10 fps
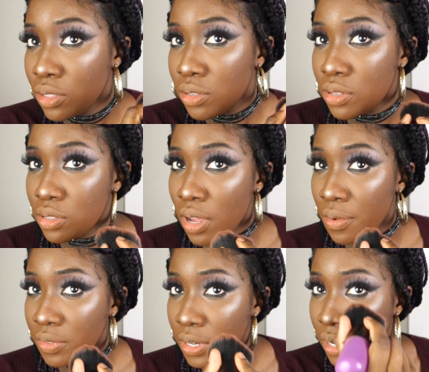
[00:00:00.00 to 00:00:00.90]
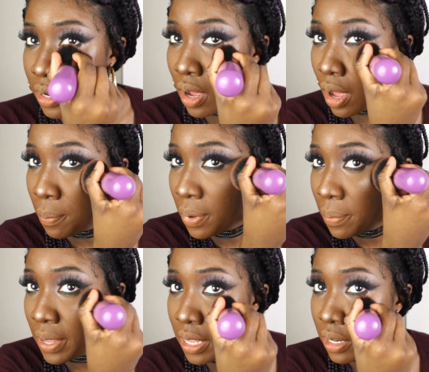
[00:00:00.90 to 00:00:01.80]
to soften it up a
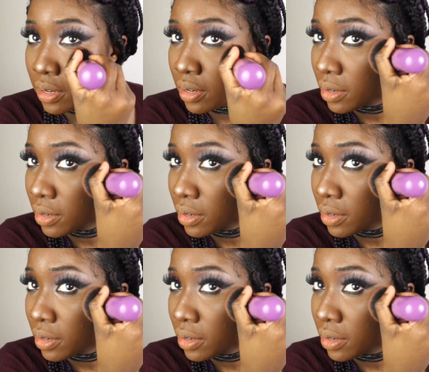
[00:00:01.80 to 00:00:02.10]
bit